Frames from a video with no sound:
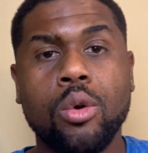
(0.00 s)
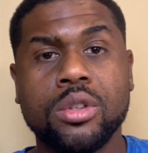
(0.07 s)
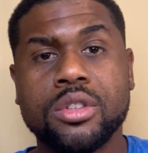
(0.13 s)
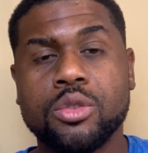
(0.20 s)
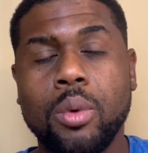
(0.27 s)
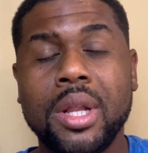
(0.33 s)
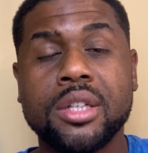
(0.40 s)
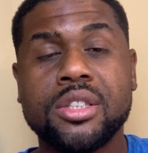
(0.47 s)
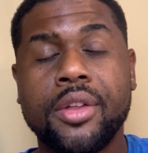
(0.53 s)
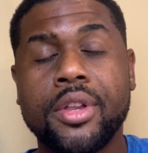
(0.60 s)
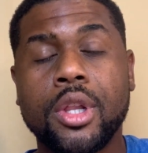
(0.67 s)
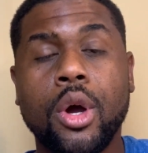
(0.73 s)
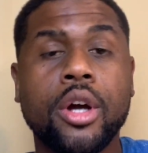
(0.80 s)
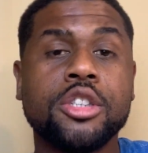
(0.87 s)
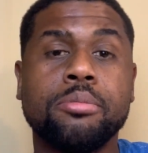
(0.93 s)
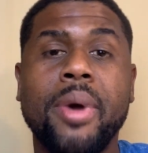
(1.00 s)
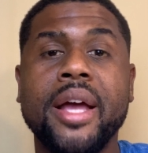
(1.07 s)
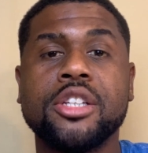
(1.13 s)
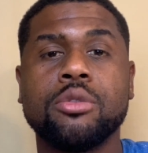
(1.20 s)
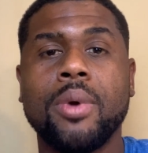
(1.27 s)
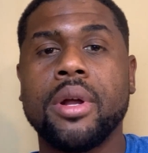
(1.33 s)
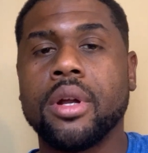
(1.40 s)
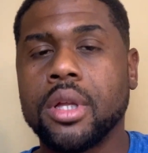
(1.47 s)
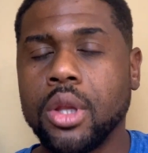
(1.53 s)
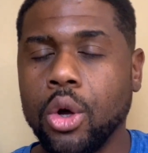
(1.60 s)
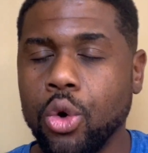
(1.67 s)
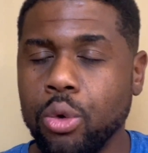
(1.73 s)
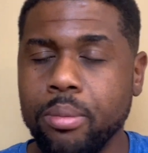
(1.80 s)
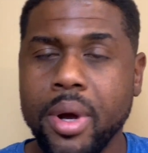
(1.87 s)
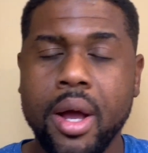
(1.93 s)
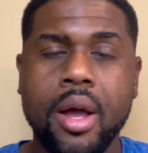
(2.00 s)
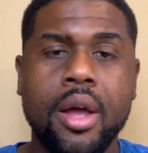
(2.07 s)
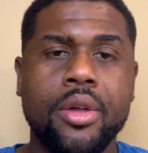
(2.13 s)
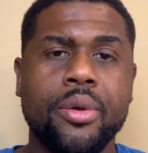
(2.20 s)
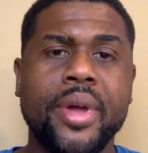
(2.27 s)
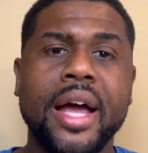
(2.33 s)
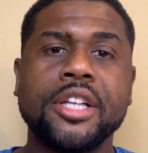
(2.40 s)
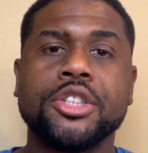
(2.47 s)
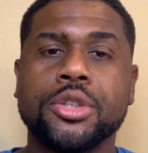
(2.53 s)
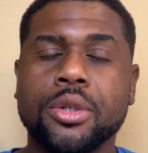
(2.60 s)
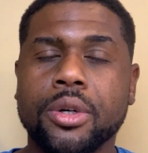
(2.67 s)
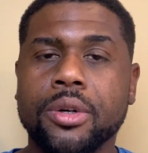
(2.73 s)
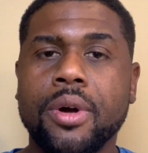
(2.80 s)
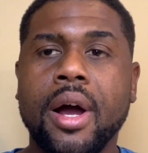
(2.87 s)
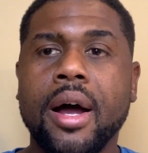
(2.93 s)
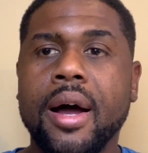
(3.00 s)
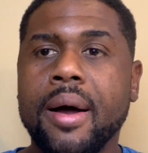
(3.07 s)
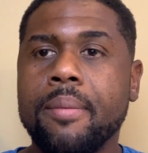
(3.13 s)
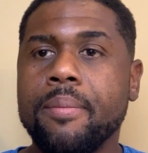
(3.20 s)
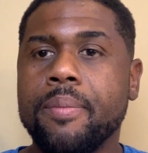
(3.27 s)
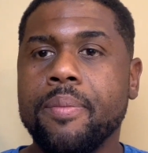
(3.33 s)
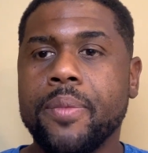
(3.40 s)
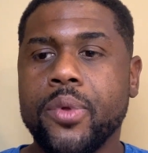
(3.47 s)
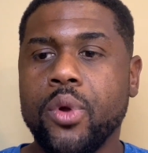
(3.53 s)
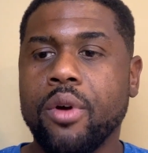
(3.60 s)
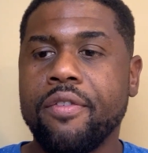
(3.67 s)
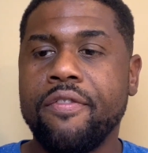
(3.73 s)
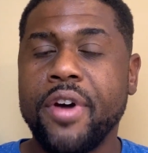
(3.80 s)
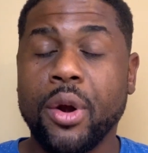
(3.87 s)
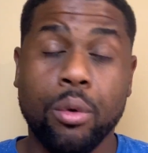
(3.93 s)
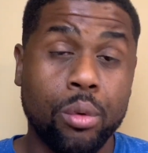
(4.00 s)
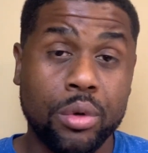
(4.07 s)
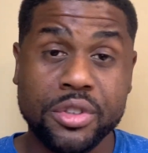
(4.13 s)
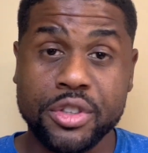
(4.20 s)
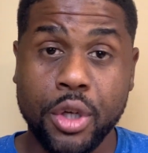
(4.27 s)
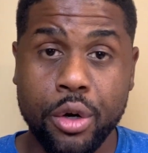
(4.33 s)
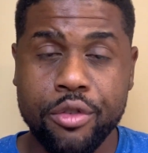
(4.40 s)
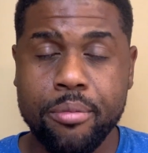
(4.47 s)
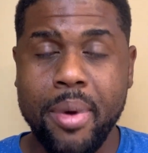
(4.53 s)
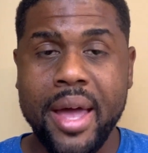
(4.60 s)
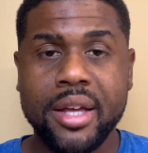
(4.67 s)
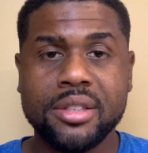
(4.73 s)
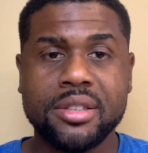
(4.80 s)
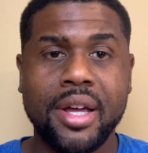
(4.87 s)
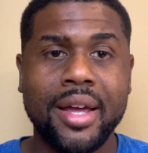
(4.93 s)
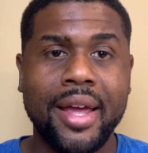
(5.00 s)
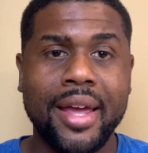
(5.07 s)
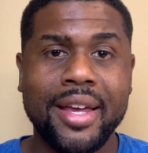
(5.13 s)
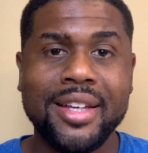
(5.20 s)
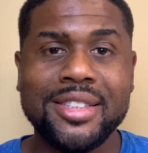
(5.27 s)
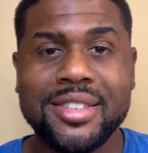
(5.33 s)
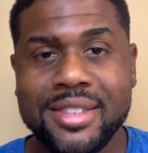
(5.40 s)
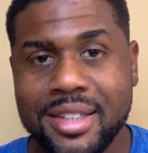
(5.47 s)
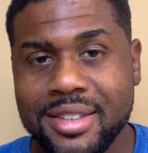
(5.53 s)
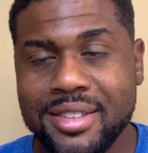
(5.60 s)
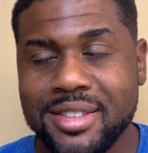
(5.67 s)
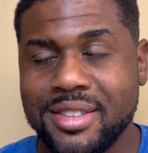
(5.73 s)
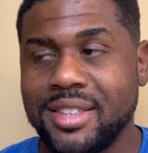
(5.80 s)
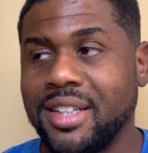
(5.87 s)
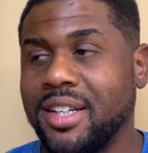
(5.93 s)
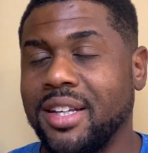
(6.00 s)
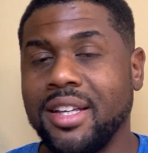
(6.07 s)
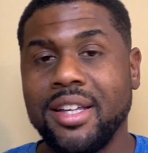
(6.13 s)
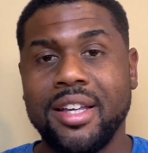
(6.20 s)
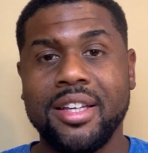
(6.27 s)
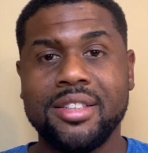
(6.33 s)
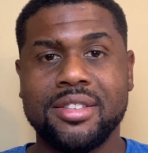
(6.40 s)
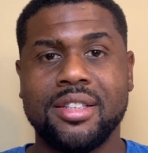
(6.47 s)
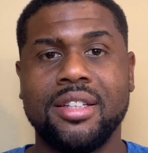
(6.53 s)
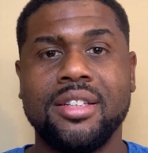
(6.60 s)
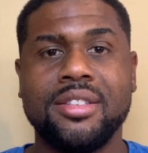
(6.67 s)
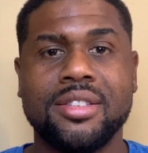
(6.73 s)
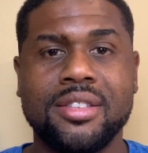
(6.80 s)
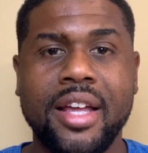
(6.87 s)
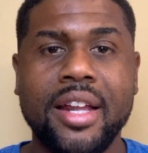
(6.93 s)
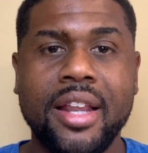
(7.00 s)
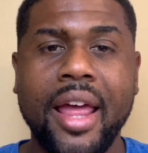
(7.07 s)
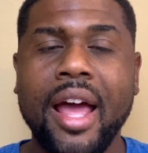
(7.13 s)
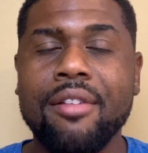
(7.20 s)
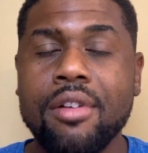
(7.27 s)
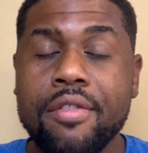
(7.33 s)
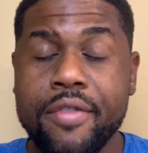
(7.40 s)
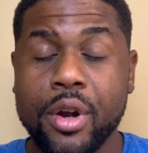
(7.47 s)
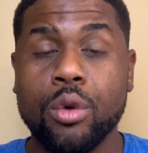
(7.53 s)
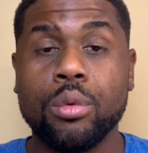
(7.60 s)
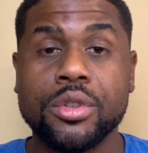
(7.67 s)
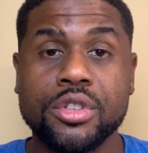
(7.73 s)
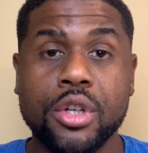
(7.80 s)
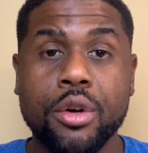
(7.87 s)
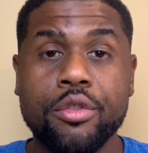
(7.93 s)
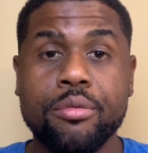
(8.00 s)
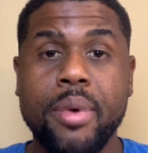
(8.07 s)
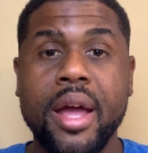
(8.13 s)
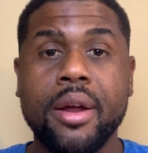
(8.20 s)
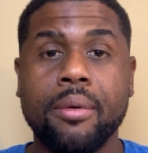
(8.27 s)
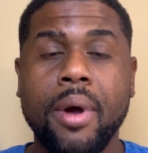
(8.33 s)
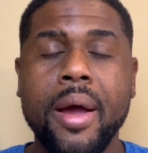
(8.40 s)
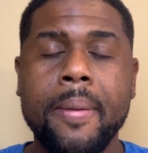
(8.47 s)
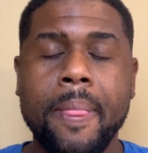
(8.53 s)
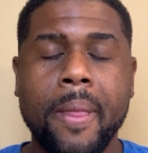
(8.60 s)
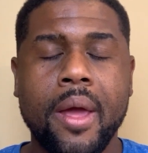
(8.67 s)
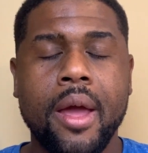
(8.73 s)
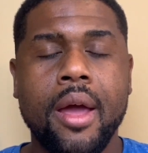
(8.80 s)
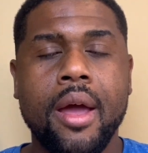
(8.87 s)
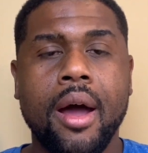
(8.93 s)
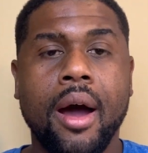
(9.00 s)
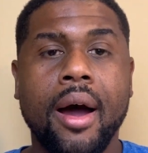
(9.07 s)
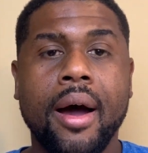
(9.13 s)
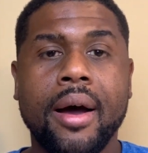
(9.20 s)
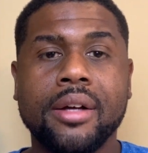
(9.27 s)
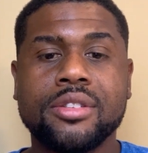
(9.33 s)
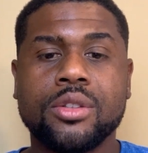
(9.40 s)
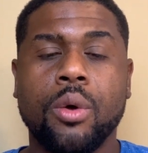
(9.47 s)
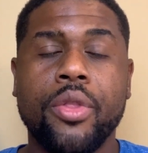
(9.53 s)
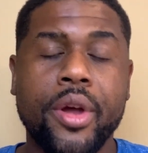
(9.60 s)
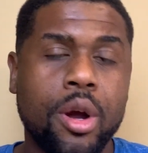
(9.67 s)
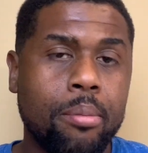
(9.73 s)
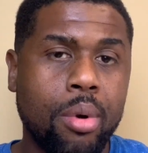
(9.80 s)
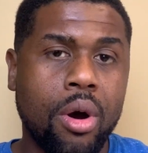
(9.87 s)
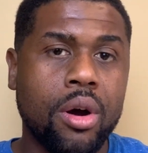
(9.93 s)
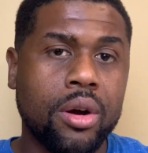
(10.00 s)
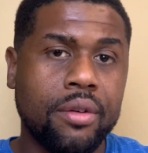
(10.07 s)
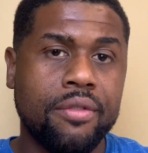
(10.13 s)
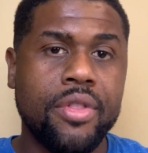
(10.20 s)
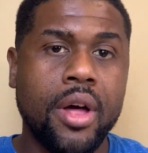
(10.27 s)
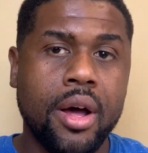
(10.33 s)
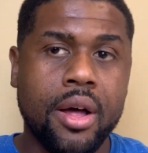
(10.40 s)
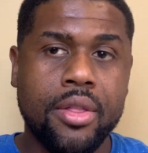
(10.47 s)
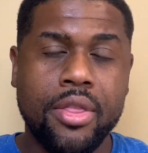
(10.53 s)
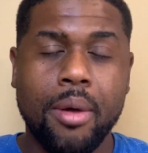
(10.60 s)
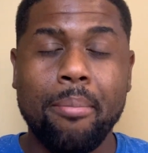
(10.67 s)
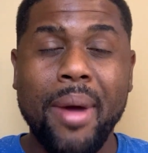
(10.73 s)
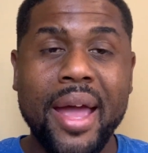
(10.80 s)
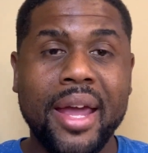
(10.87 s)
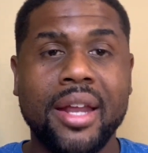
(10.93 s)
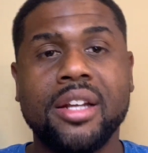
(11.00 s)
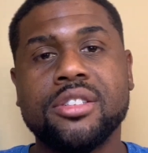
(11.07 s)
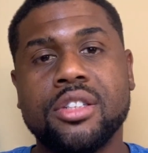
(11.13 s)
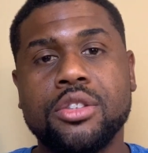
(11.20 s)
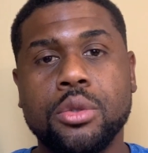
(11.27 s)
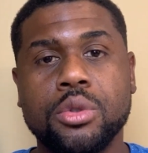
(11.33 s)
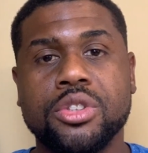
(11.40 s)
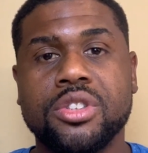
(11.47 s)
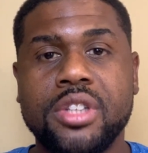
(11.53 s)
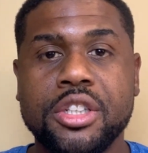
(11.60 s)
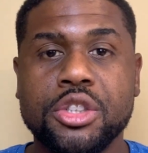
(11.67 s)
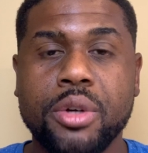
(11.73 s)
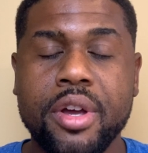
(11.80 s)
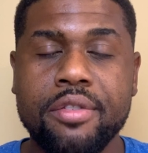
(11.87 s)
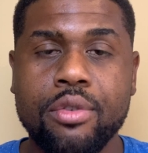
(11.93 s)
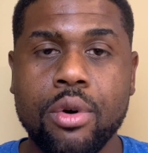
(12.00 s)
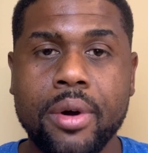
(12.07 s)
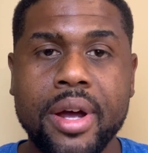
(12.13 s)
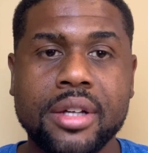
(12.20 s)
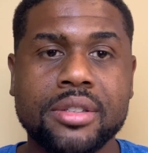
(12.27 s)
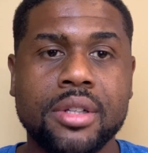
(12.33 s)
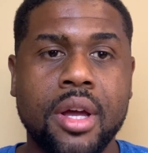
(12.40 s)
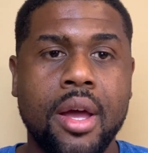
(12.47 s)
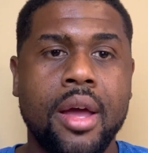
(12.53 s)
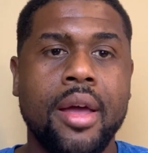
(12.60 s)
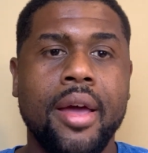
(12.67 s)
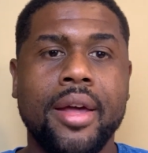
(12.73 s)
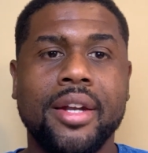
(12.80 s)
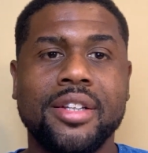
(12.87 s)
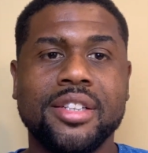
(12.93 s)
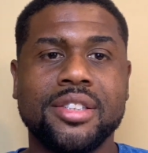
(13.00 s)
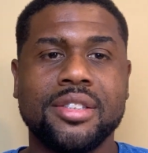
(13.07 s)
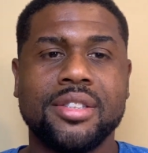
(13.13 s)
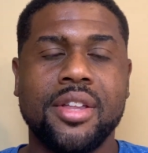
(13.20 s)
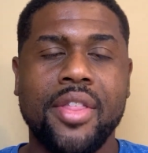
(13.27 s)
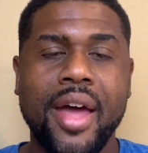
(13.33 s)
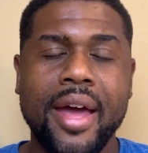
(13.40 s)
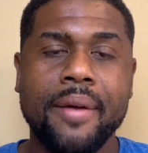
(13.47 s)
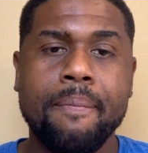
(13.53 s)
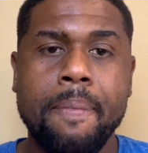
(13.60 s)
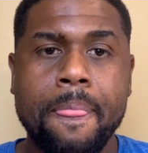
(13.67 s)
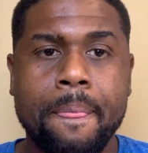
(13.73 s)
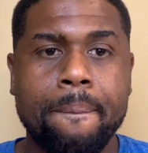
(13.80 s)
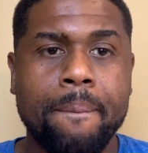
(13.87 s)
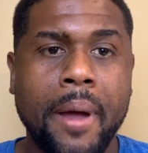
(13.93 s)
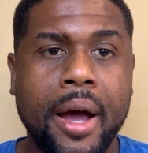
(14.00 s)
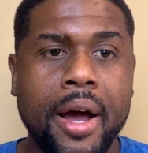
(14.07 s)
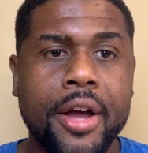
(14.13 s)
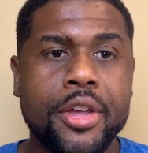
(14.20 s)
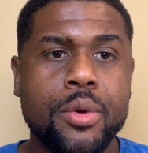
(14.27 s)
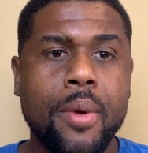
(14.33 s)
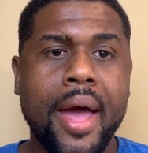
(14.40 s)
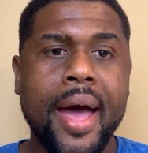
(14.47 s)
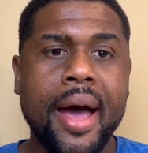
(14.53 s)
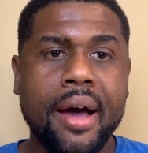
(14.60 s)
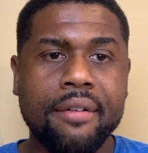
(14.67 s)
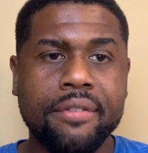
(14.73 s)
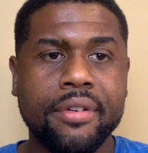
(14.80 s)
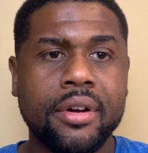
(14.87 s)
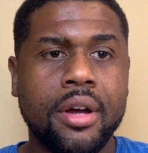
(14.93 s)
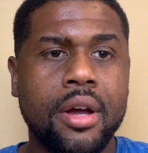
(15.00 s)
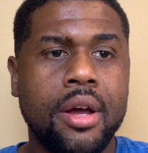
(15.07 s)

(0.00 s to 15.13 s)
as well as other large banks around the globe. You got your Federal Reserve banks that each city, each state, they have a Federal Reserve Bank, right? So they're part of the banking institutions that trade Forex. In addition to that, you have